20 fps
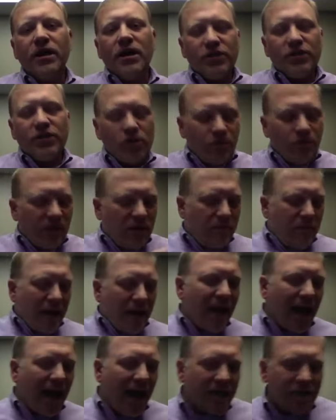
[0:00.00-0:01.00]
And so when the
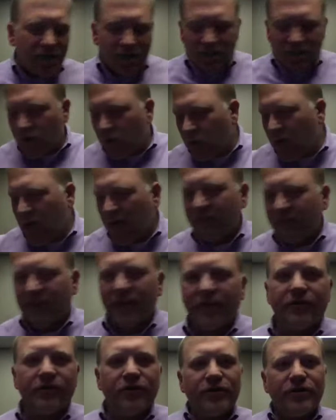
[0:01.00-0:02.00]
mega agent's going out
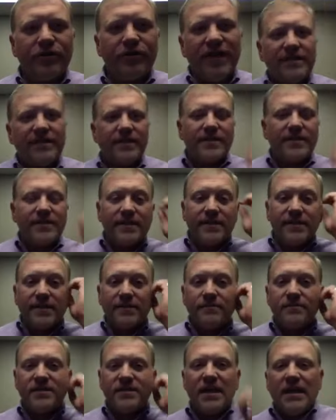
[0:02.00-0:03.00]
there and they're testing the
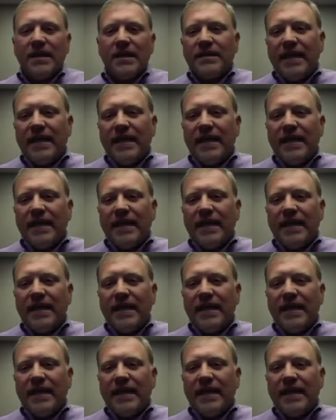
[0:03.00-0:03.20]
systems,